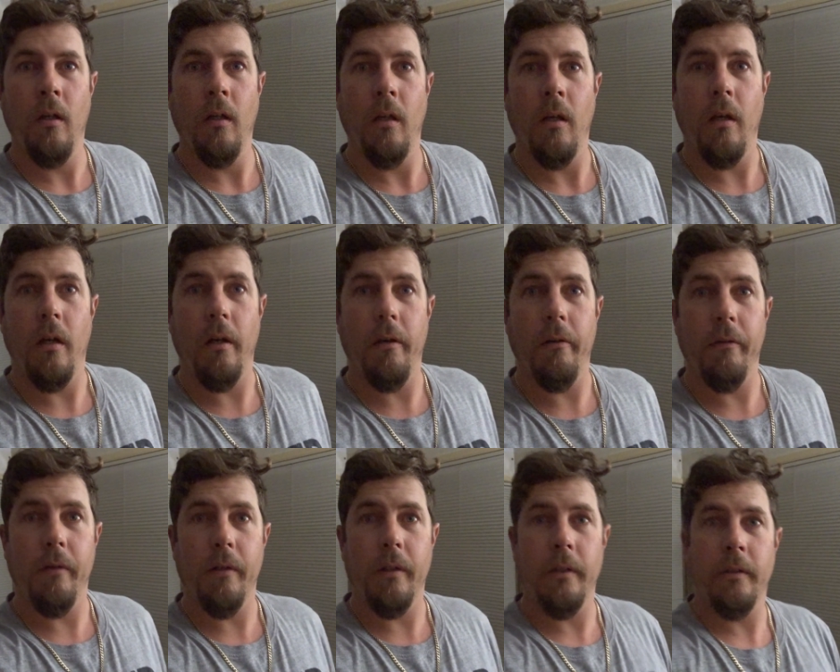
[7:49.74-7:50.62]
Hey
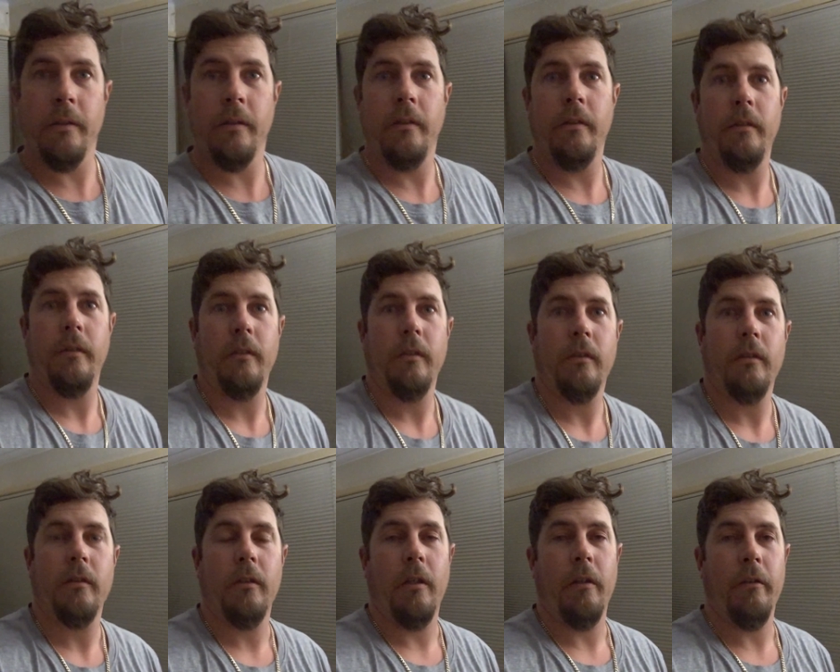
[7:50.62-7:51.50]
everyone,
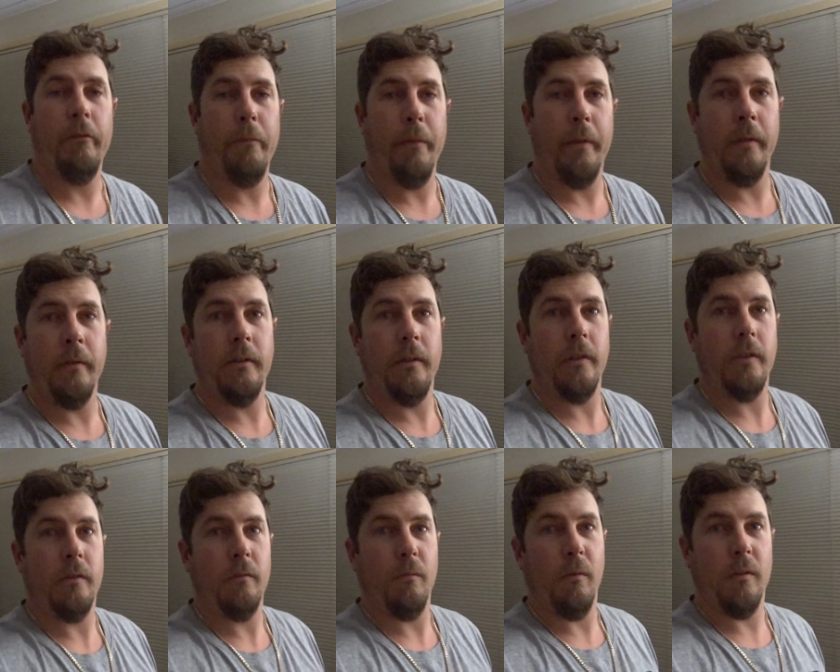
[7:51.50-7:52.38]
yeah, we've been
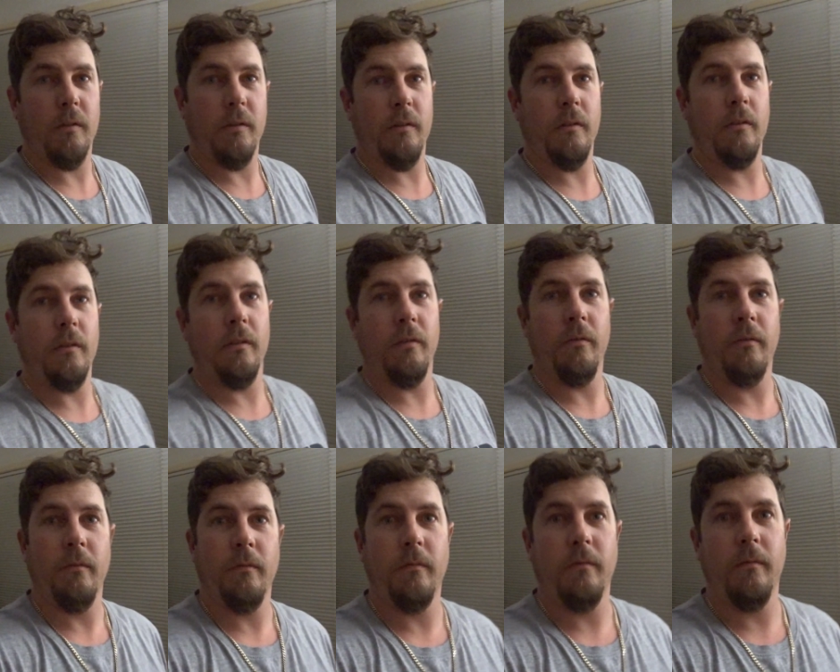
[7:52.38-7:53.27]
just watching
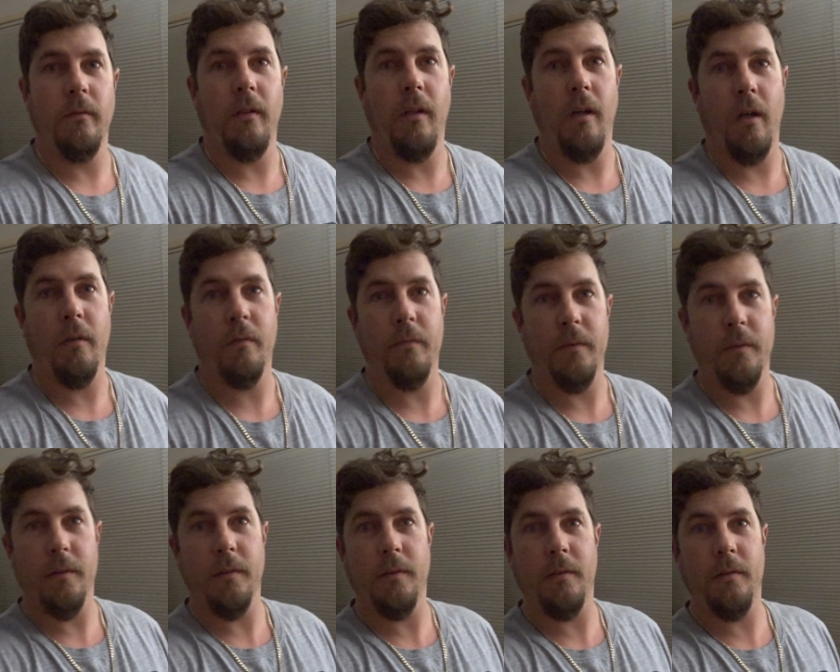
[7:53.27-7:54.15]
The
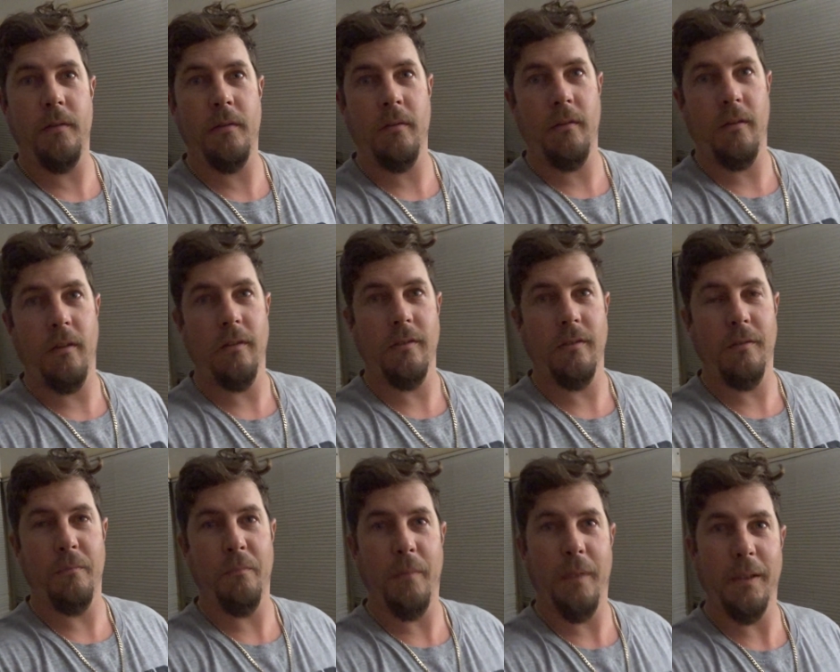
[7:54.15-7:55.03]
Office because
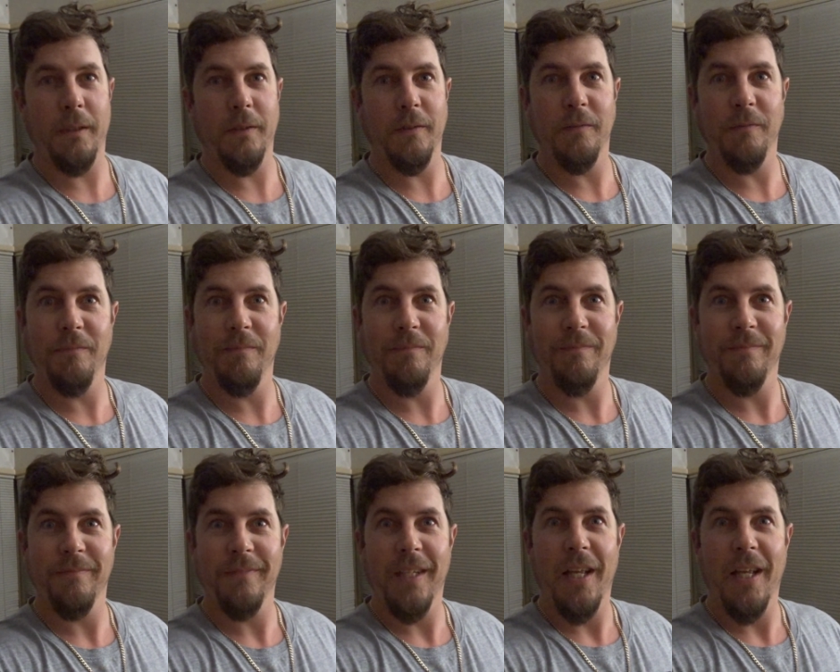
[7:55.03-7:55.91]
of Mel,
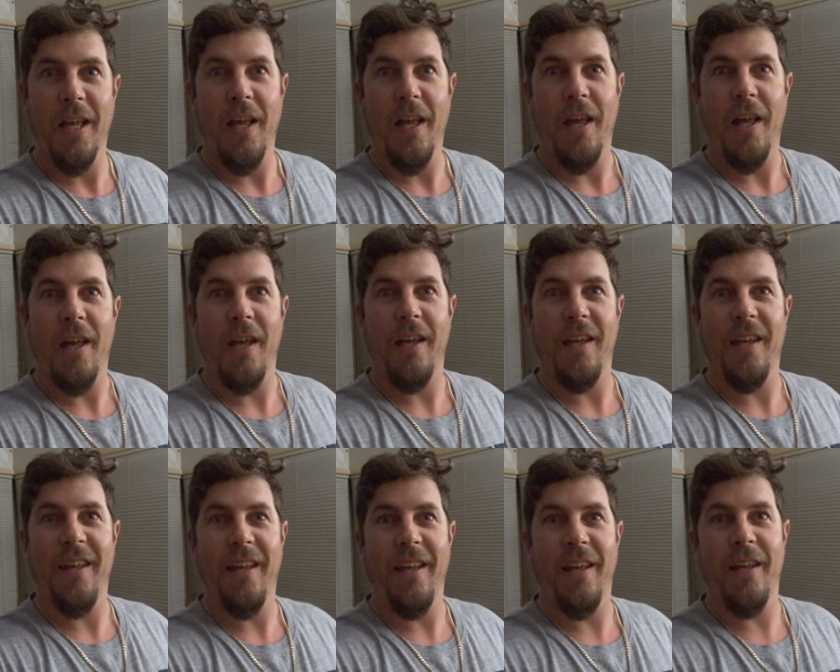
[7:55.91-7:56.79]

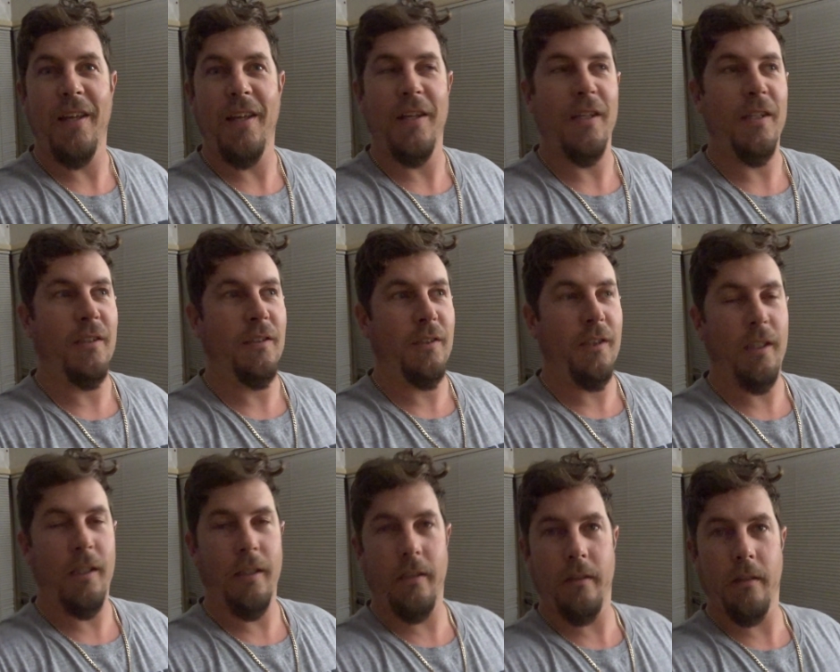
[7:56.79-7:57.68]
and
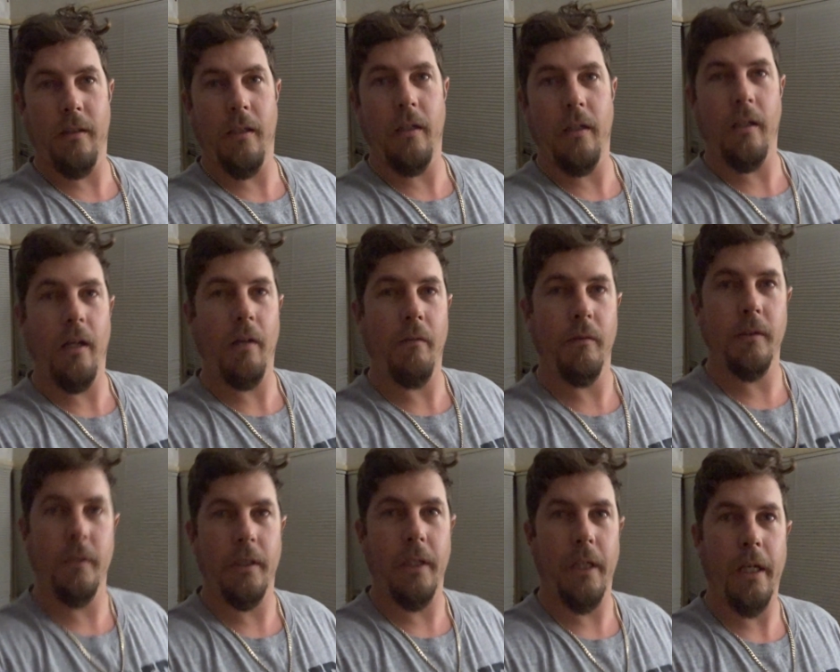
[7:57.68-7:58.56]
yeah, we're gonna have
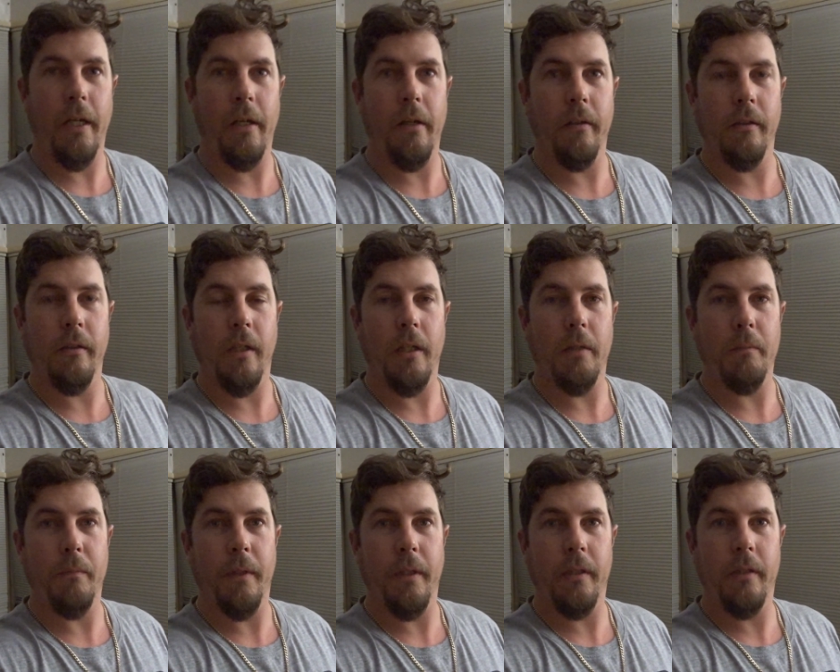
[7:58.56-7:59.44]
a shower and go
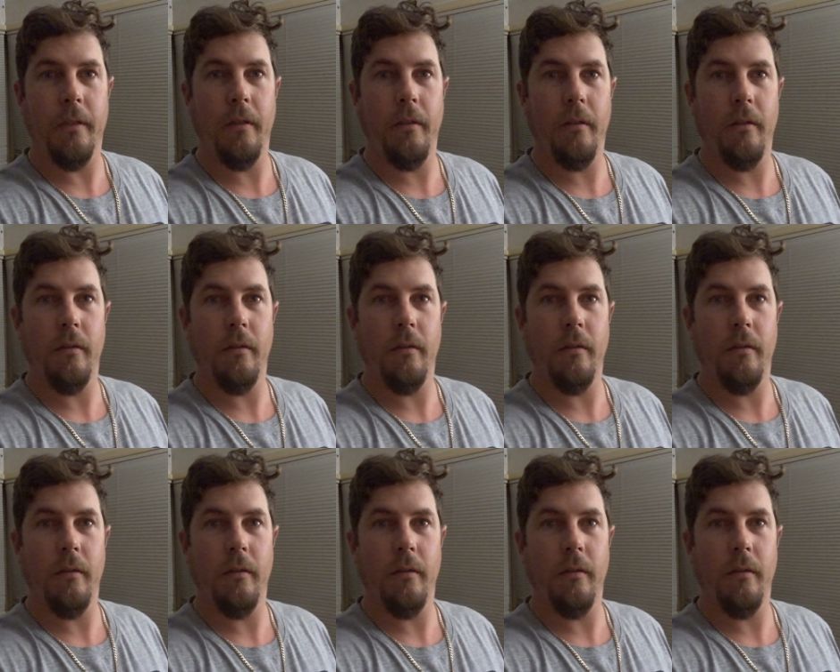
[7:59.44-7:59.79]
to bed.